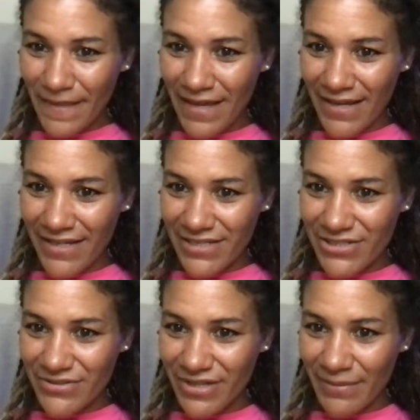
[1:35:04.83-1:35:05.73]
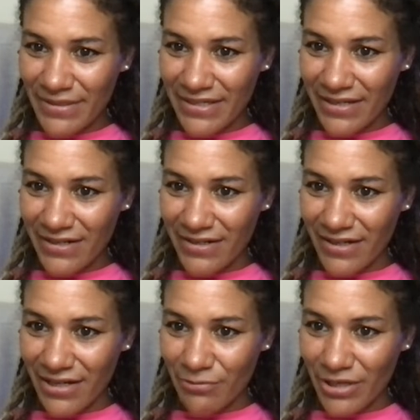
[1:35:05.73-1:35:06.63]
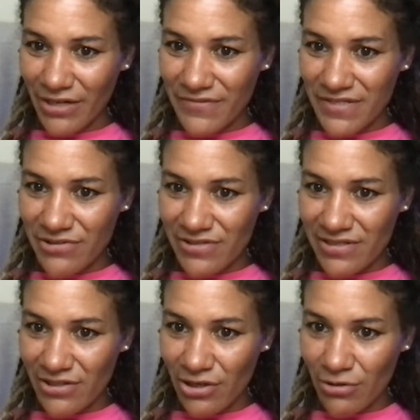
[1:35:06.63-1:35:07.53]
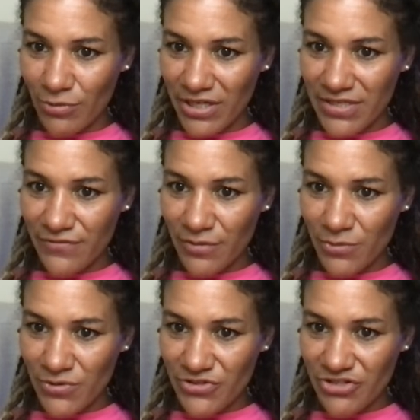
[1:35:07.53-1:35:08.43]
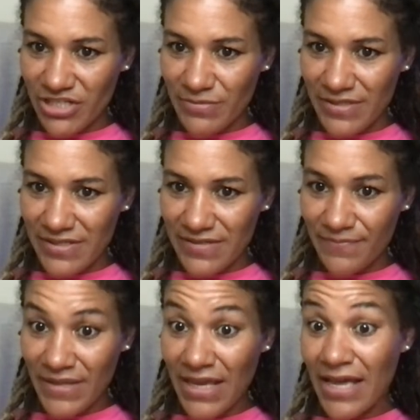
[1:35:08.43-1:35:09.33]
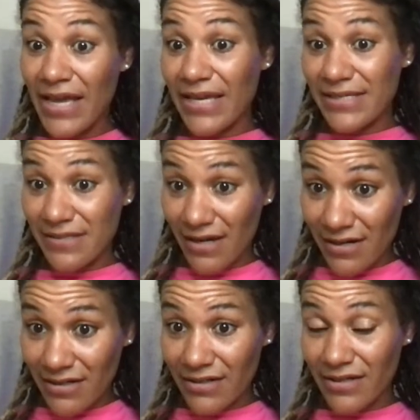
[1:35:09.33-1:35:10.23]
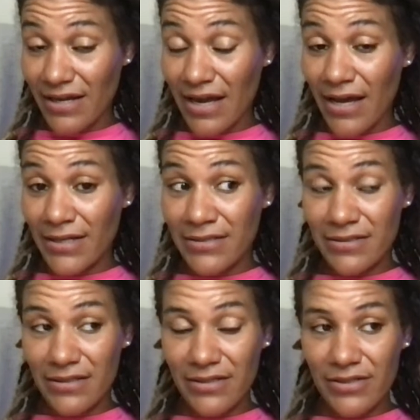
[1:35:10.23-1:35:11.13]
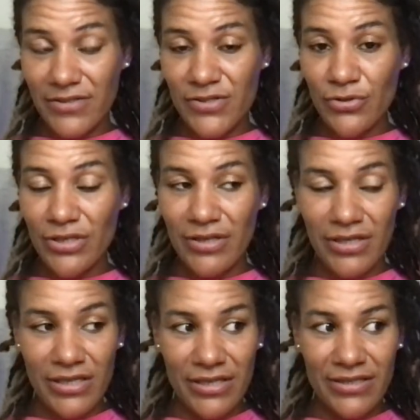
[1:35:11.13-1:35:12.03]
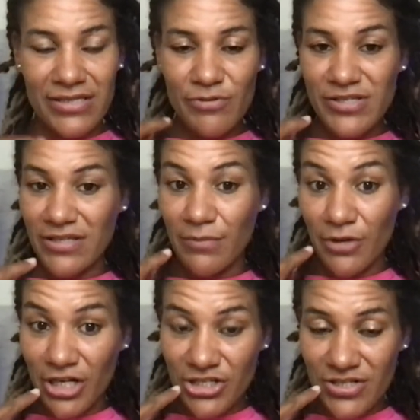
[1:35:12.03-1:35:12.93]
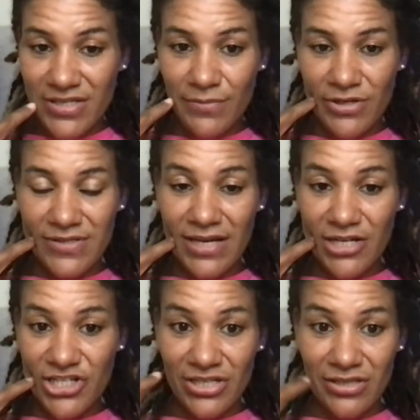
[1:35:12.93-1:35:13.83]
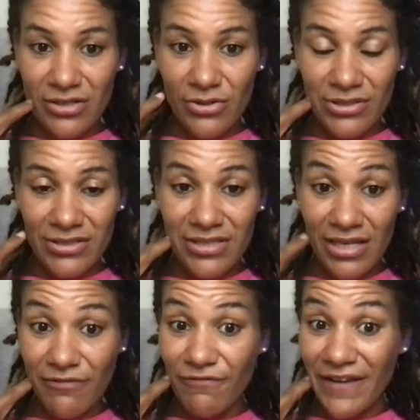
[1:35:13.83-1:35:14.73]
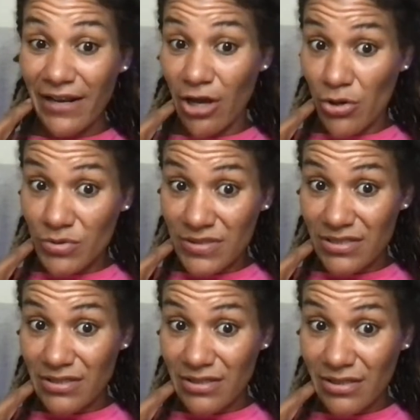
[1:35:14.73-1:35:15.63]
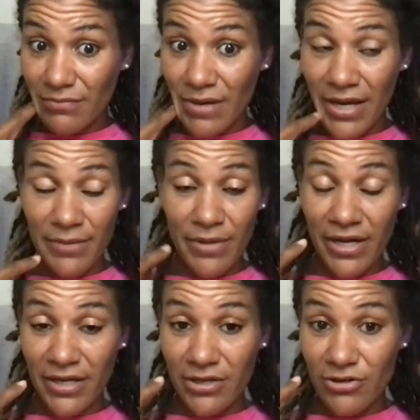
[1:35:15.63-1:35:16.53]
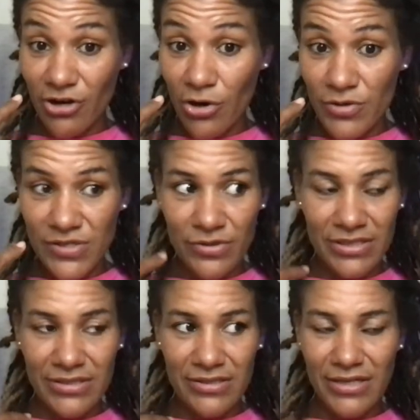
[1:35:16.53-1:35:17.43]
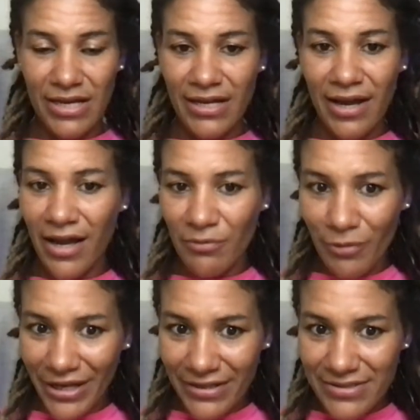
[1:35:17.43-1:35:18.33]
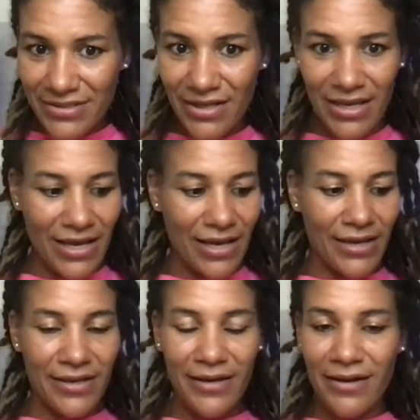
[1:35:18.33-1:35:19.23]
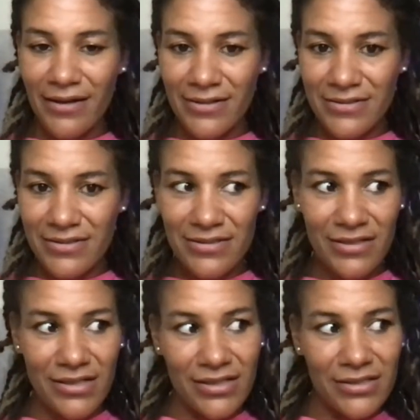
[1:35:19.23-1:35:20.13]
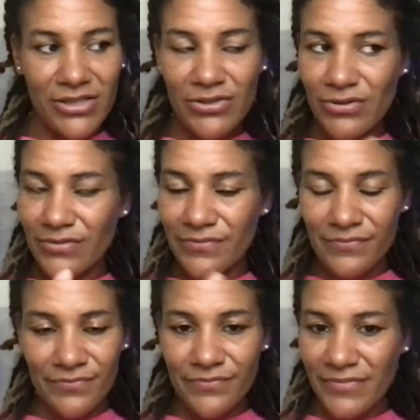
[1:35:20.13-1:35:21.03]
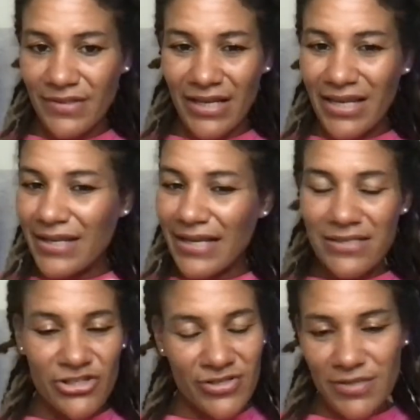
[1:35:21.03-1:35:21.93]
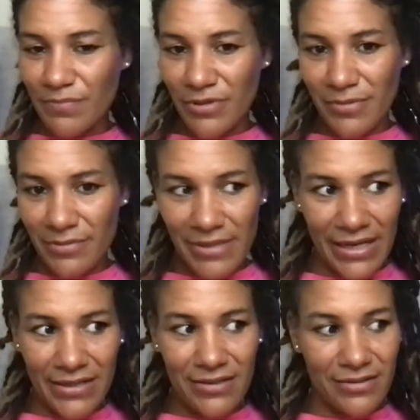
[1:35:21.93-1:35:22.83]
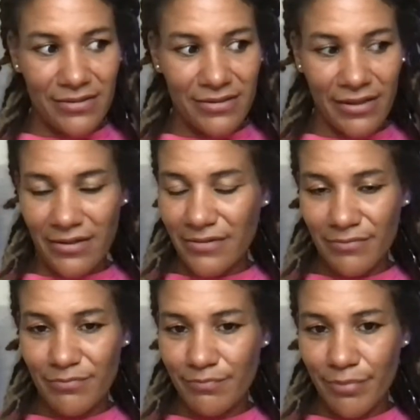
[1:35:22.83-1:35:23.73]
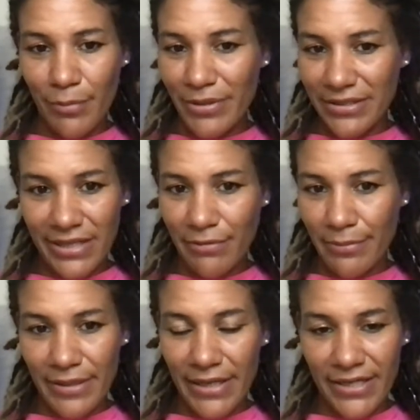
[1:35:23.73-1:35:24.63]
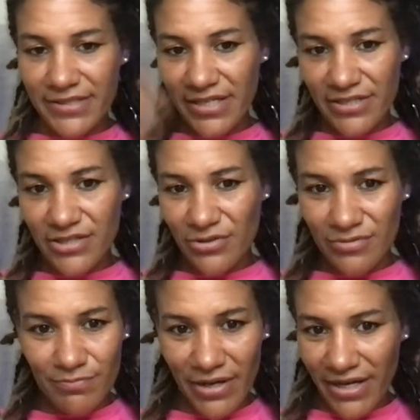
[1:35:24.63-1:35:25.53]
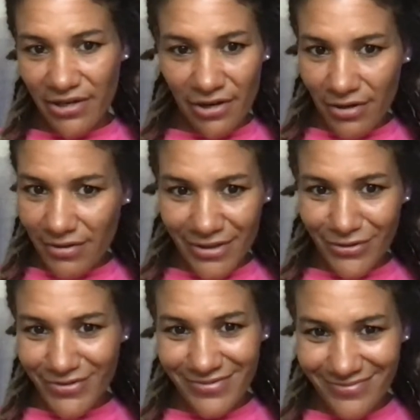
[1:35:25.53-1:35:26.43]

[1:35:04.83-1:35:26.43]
I get you. I'm in Canada and we have seriously long waits for most treatments. Exactly. And so this was an emergency because actually the, the thing fell out, my my crown. So I can't wait. I can't, you know. And that's just the problem. Like, yeah public they will be like take it out bye girl you know